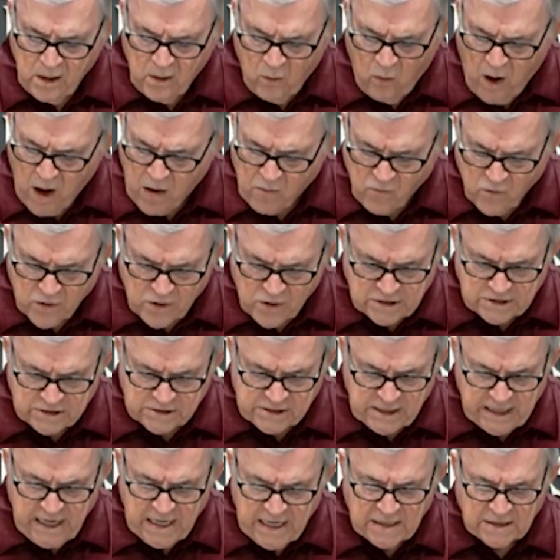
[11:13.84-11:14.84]
what were the
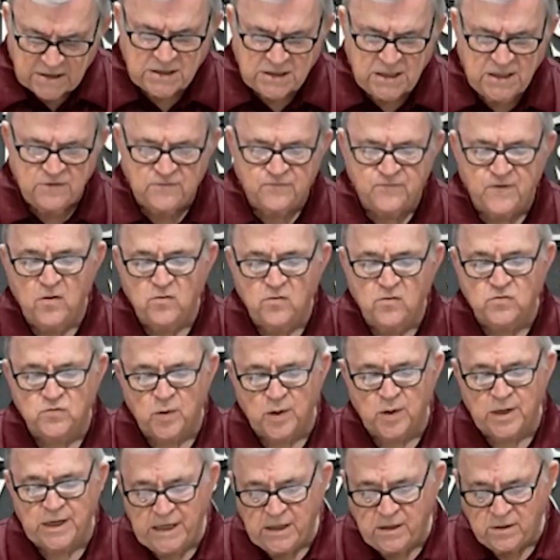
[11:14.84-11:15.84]
sins these folks
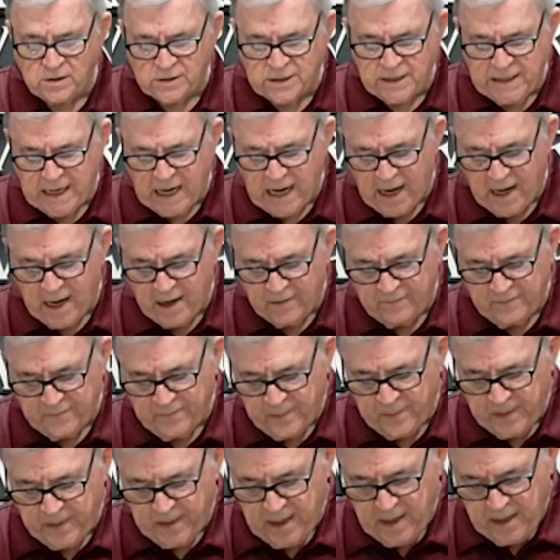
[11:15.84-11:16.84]
were guilty of?
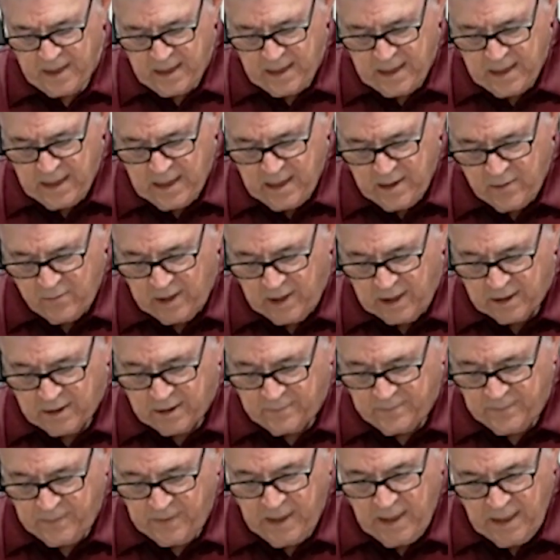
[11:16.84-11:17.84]

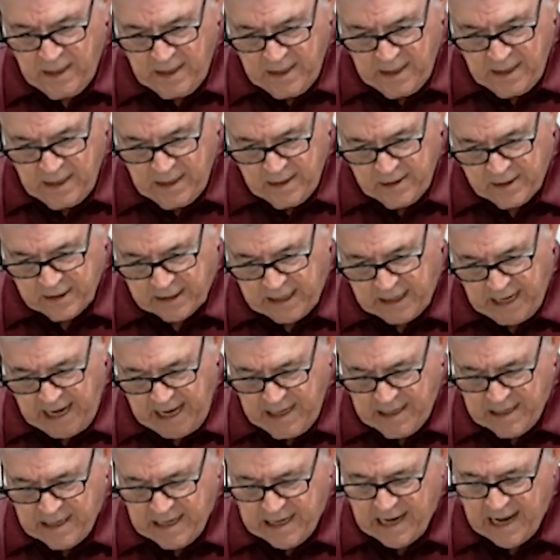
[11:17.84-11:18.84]
Well, the
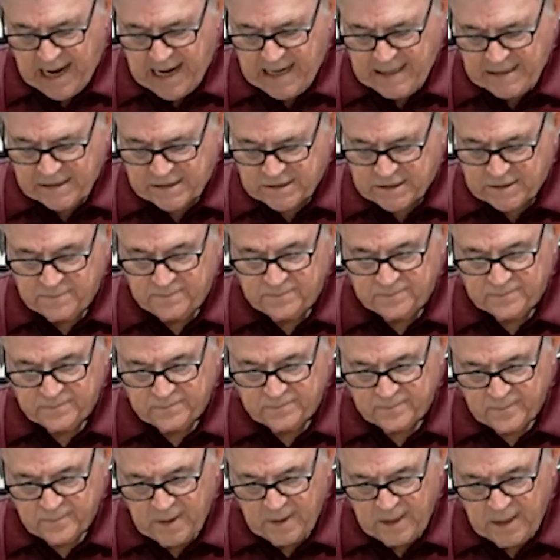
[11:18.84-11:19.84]
Canaanites
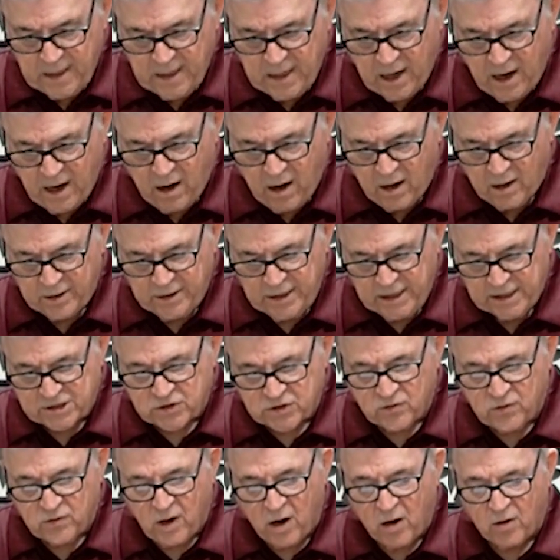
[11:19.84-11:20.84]
uh, are,
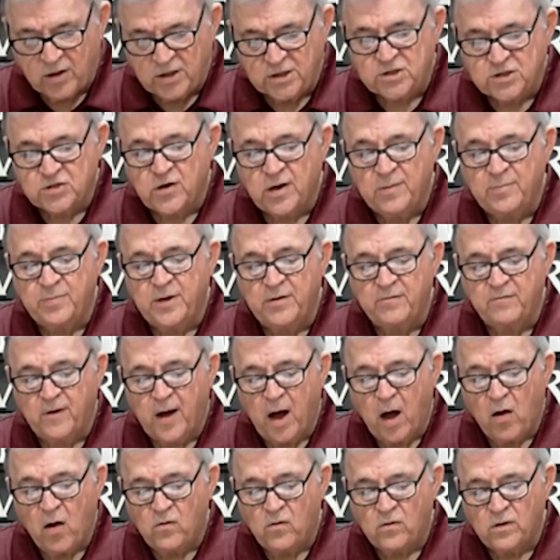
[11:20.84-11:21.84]
are descriptive of
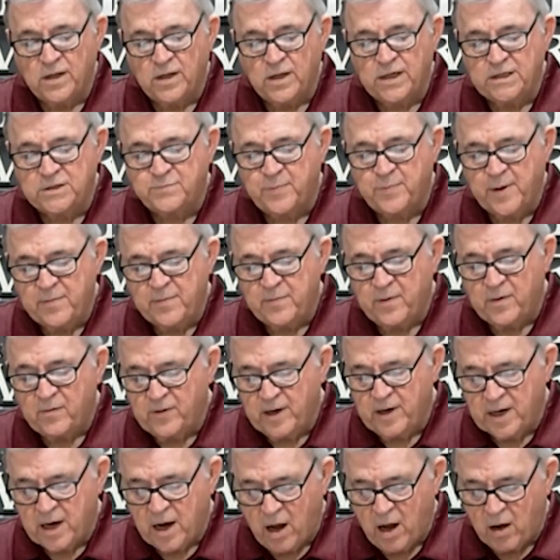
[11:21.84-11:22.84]
all of these people.
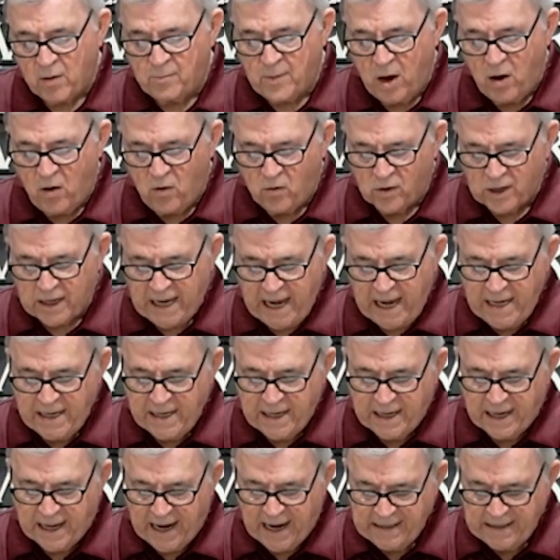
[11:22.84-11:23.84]
We call them all
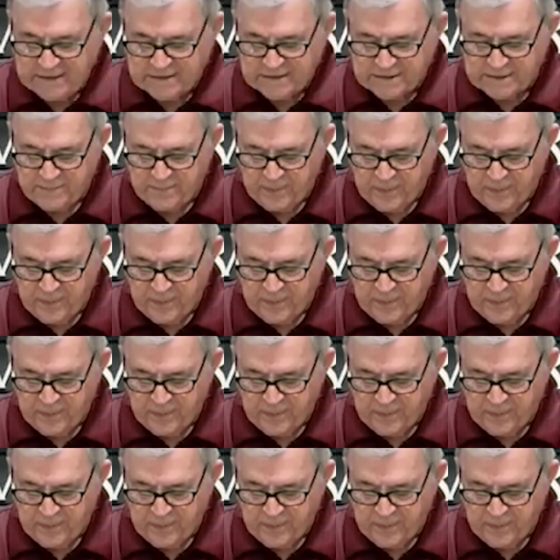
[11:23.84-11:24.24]
Canaanites.